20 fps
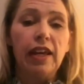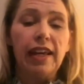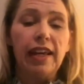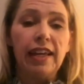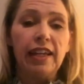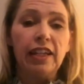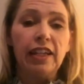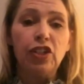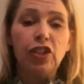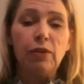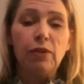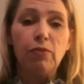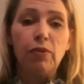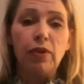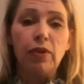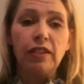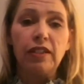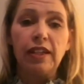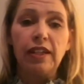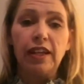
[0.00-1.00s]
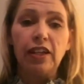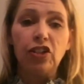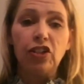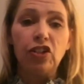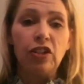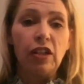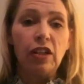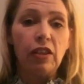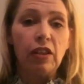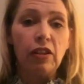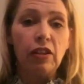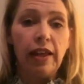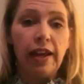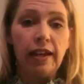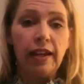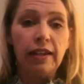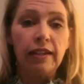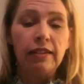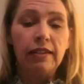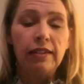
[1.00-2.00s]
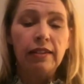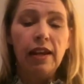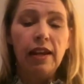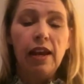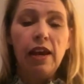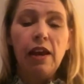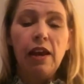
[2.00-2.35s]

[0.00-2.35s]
into the presentation at the latest,